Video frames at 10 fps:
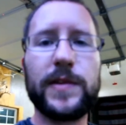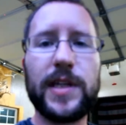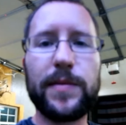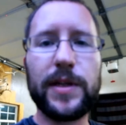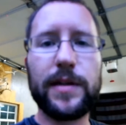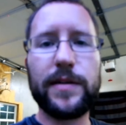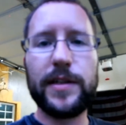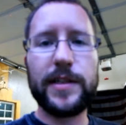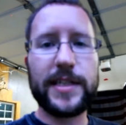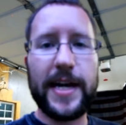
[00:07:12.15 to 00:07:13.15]
something
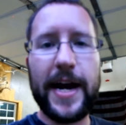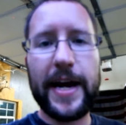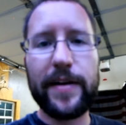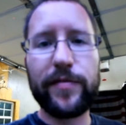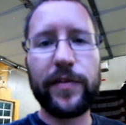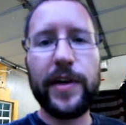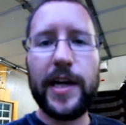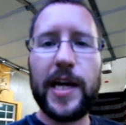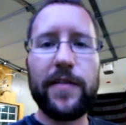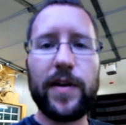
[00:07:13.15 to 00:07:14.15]
to have
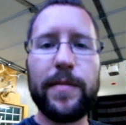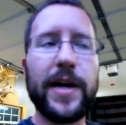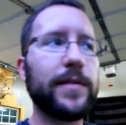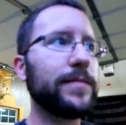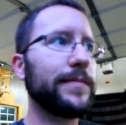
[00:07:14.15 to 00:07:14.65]
if I'm out